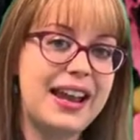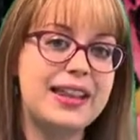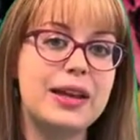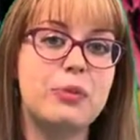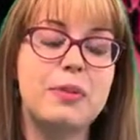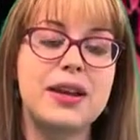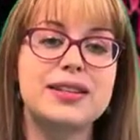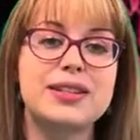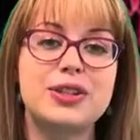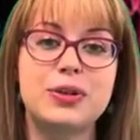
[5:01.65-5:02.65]
And then we
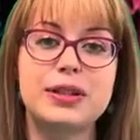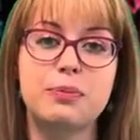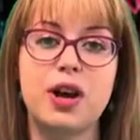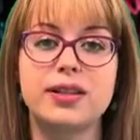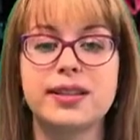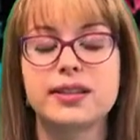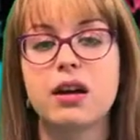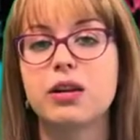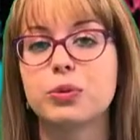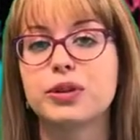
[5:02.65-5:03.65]
must do this process called